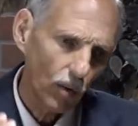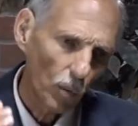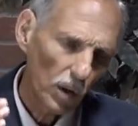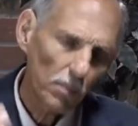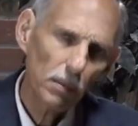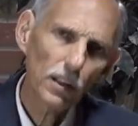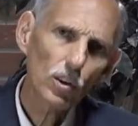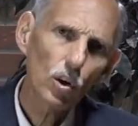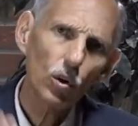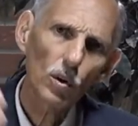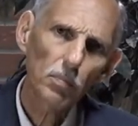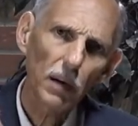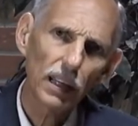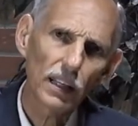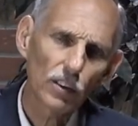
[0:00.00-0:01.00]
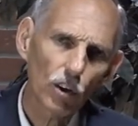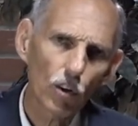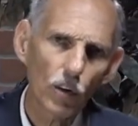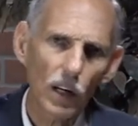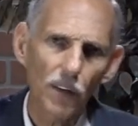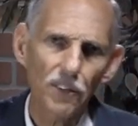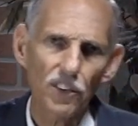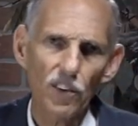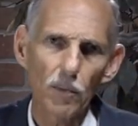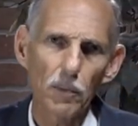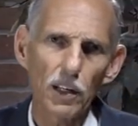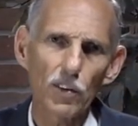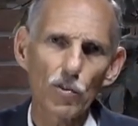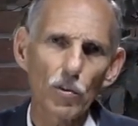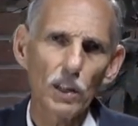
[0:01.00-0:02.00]
we've been told by the General Conference
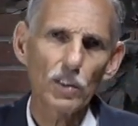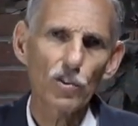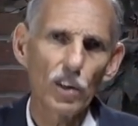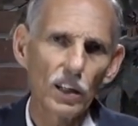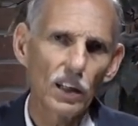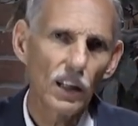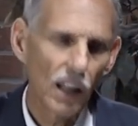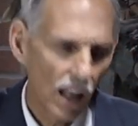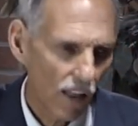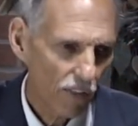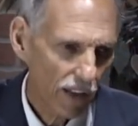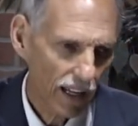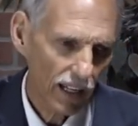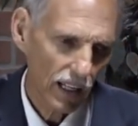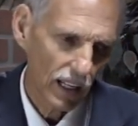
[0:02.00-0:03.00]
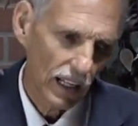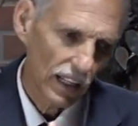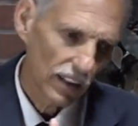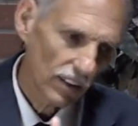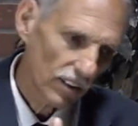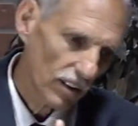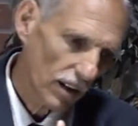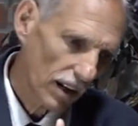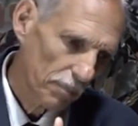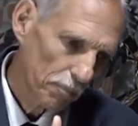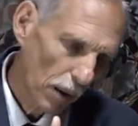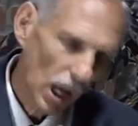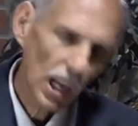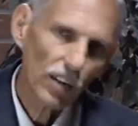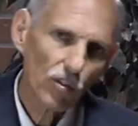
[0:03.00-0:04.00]
Administration that
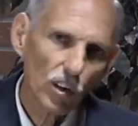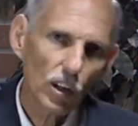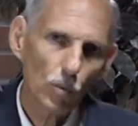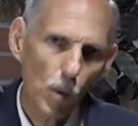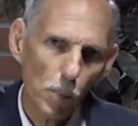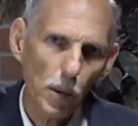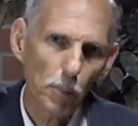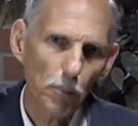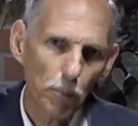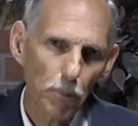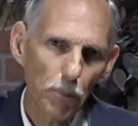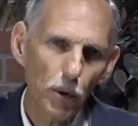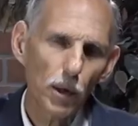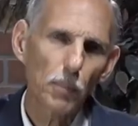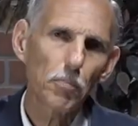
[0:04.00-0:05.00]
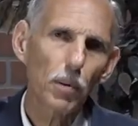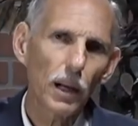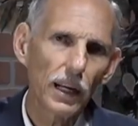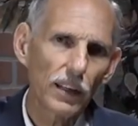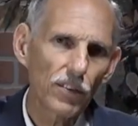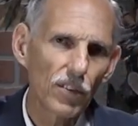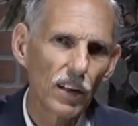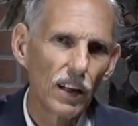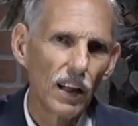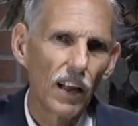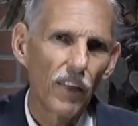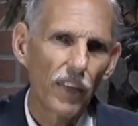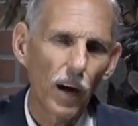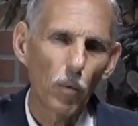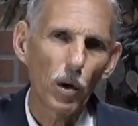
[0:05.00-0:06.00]
policies will be put in place
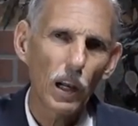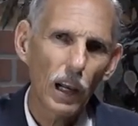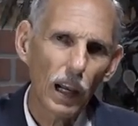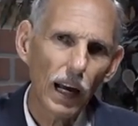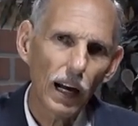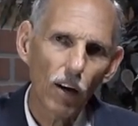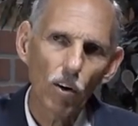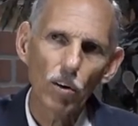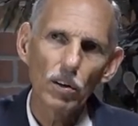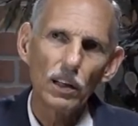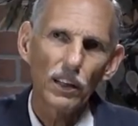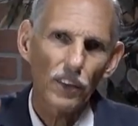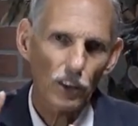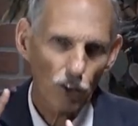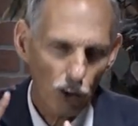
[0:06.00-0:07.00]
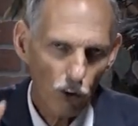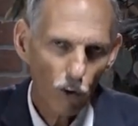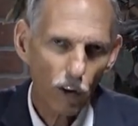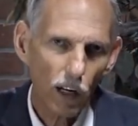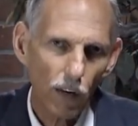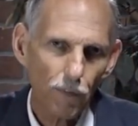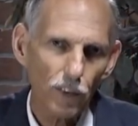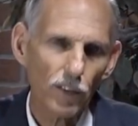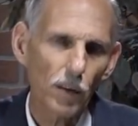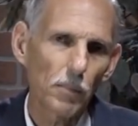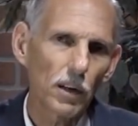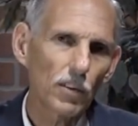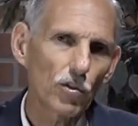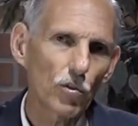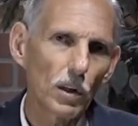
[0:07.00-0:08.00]
that will allow the General Conference
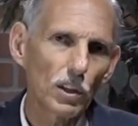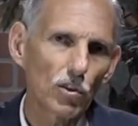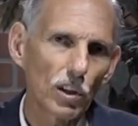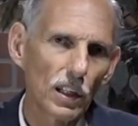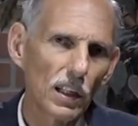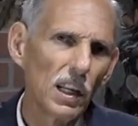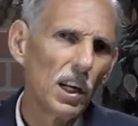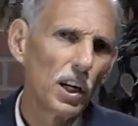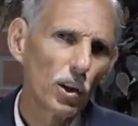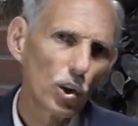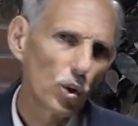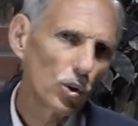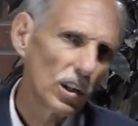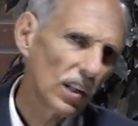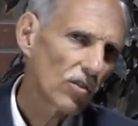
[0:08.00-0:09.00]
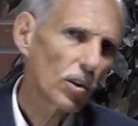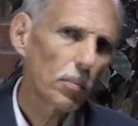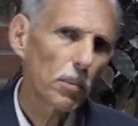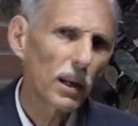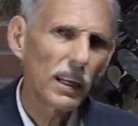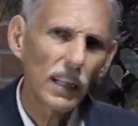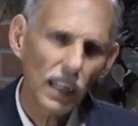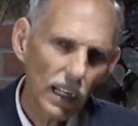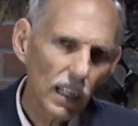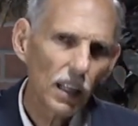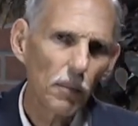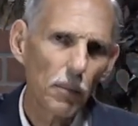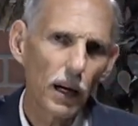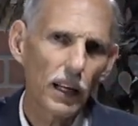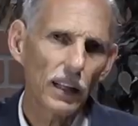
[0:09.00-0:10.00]
Administration to discipline
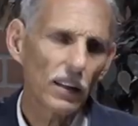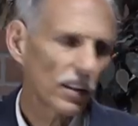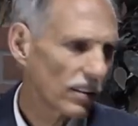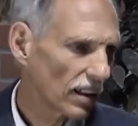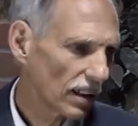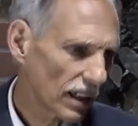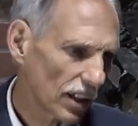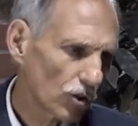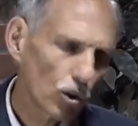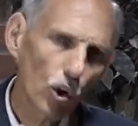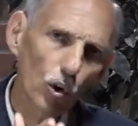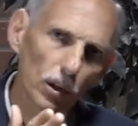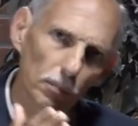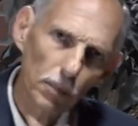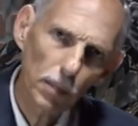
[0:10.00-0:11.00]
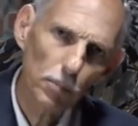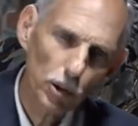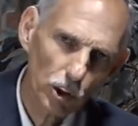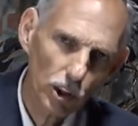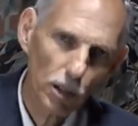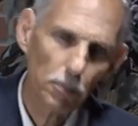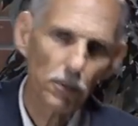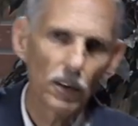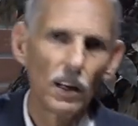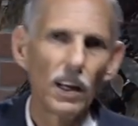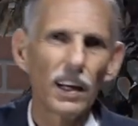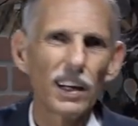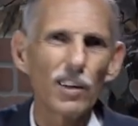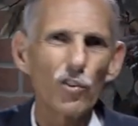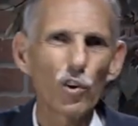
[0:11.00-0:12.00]
anybody, to control the memberships,
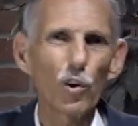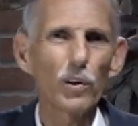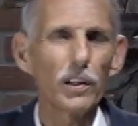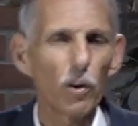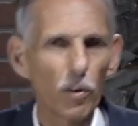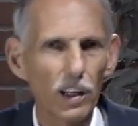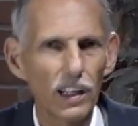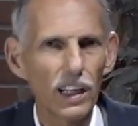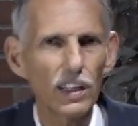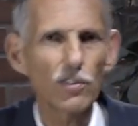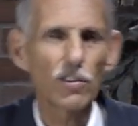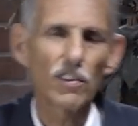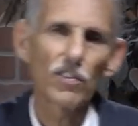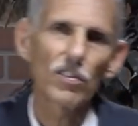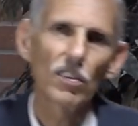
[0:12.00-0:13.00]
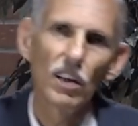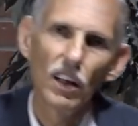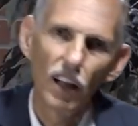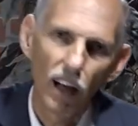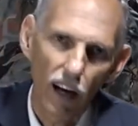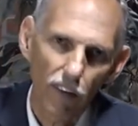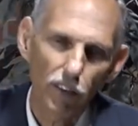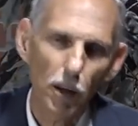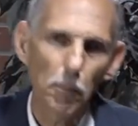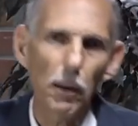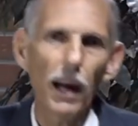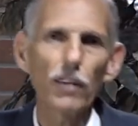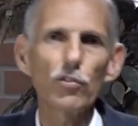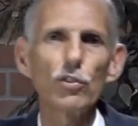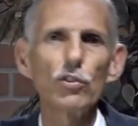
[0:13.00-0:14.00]
control the ordinations of the
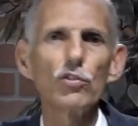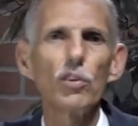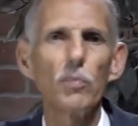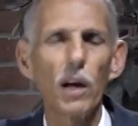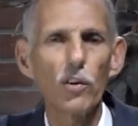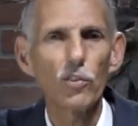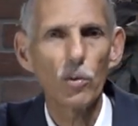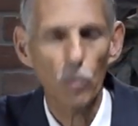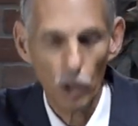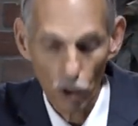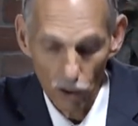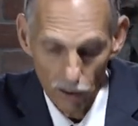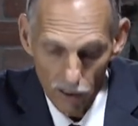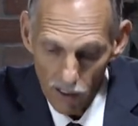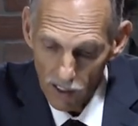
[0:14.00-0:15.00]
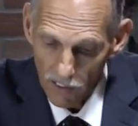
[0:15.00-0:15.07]
pastors around the world.